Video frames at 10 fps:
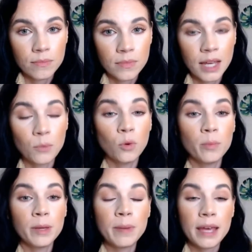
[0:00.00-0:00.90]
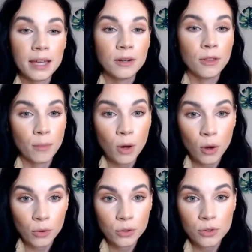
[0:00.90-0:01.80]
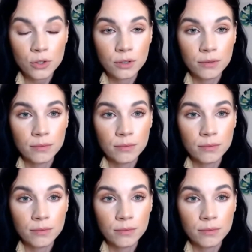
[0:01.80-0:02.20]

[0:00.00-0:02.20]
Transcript: and will be paid the most.